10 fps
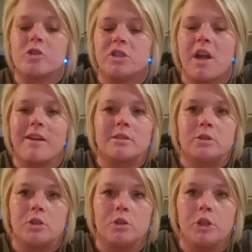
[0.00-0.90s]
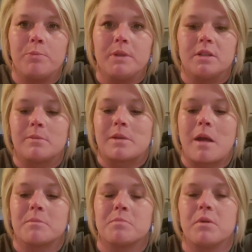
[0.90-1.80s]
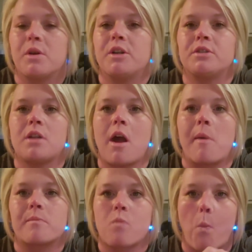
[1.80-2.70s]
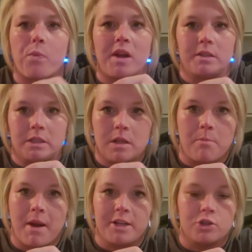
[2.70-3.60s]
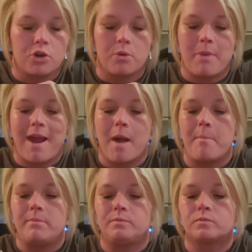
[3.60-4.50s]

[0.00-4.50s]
She acts a little loopy sometimes, but it's not like nothing major or bad.